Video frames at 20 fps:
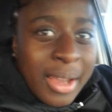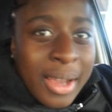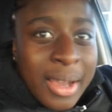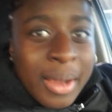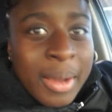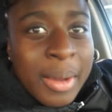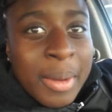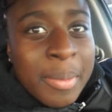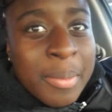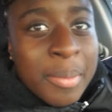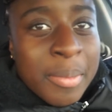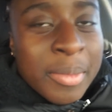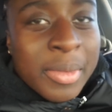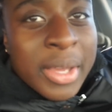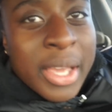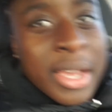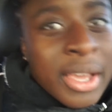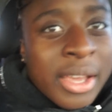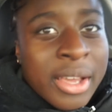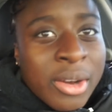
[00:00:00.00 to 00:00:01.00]
I'm
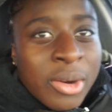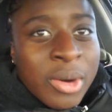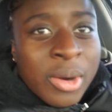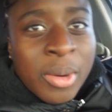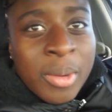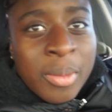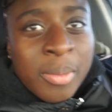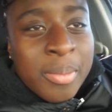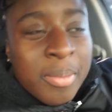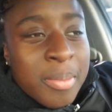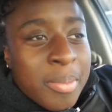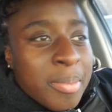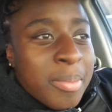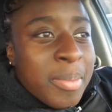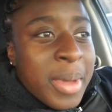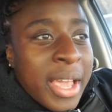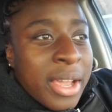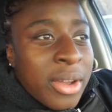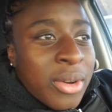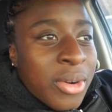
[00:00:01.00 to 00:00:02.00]
at home,
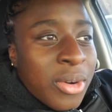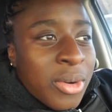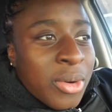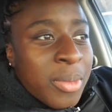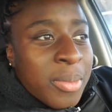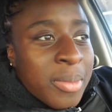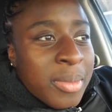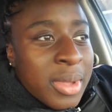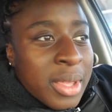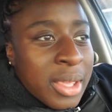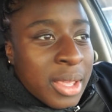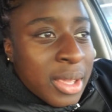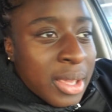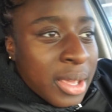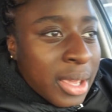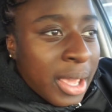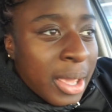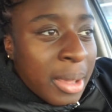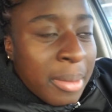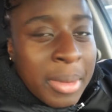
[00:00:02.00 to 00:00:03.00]
back home,
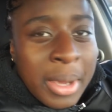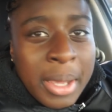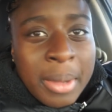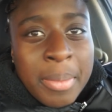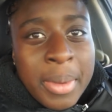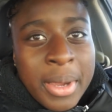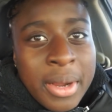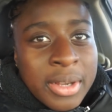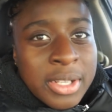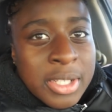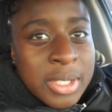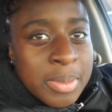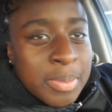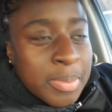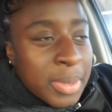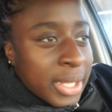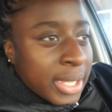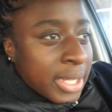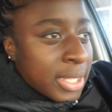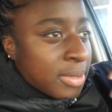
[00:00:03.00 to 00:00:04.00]
at my parents'
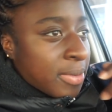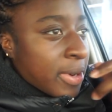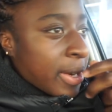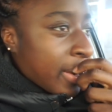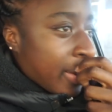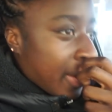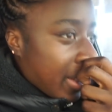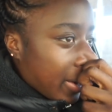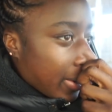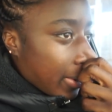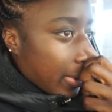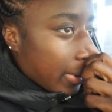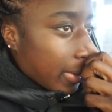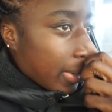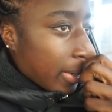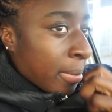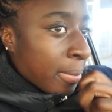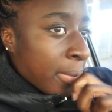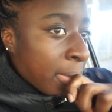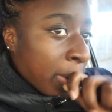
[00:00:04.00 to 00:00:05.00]
place right now.
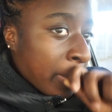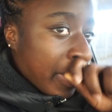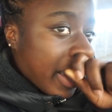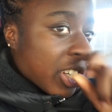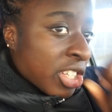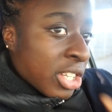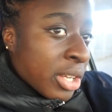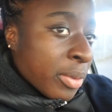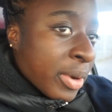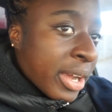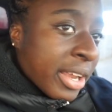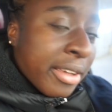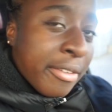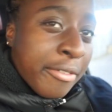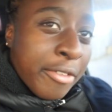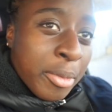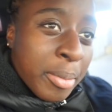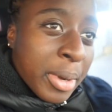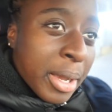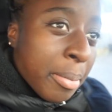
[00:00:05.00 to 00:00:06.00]
I'm actually waiting
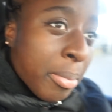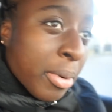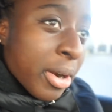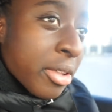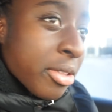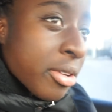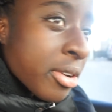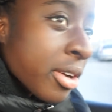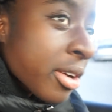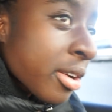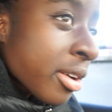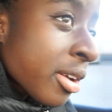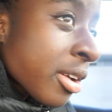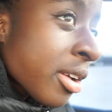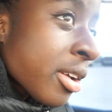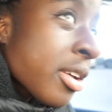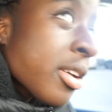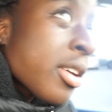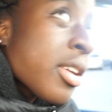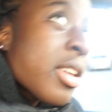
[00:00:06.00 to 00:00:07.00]
for my brother.
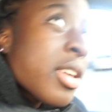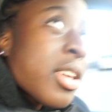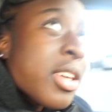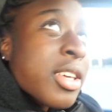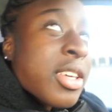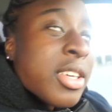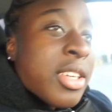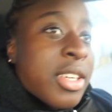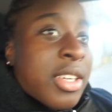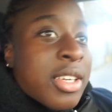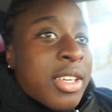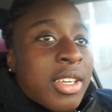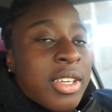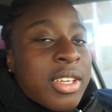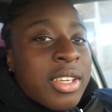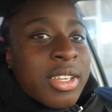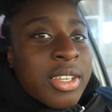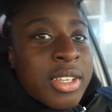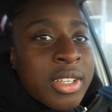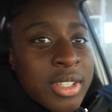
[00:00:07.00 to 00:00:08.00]

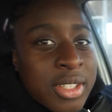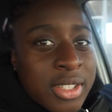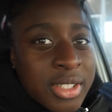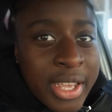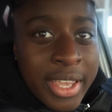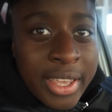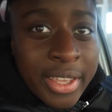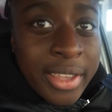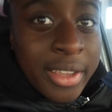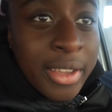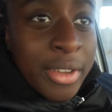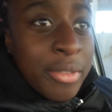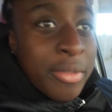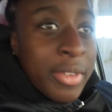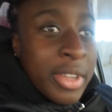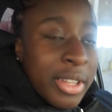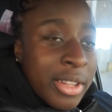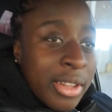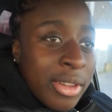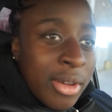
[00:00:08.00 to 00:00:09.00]
He is taking a
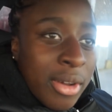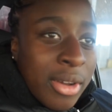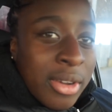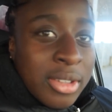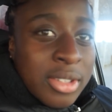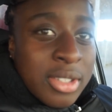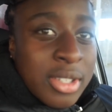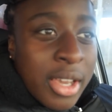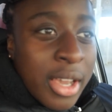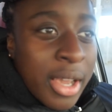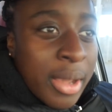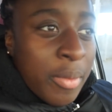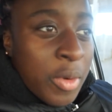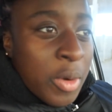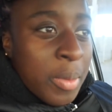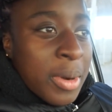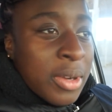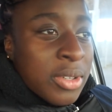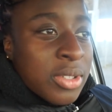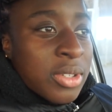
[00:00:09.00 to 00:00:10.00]
really long time.
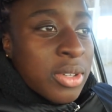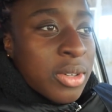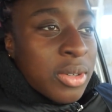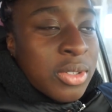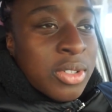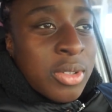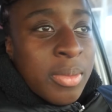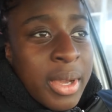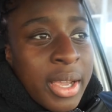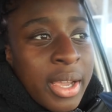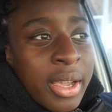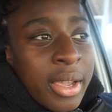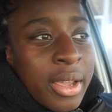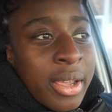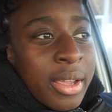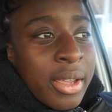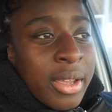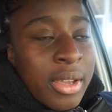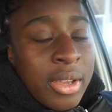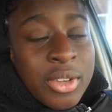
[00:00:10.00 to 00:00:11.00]
We're about to go to
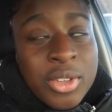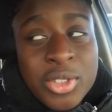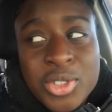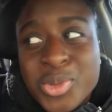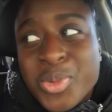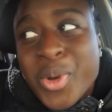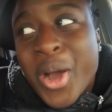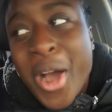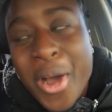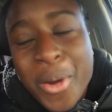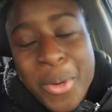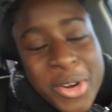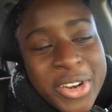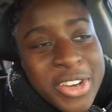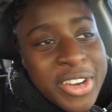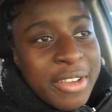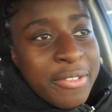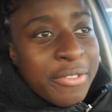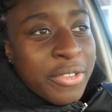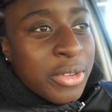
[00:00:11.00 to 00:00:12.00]
our
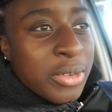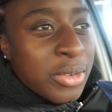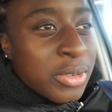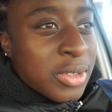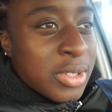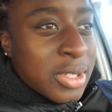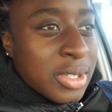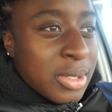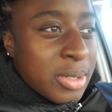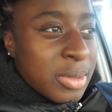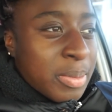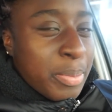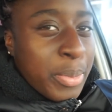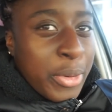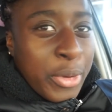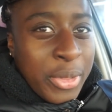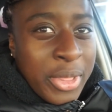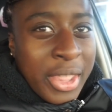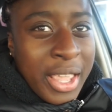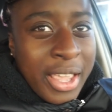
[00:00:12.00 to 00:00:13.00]
nephew's
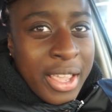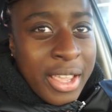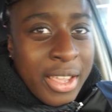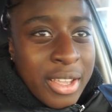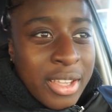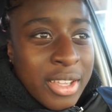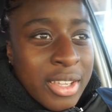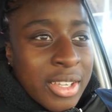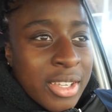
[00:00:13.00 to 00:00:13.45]
birthday.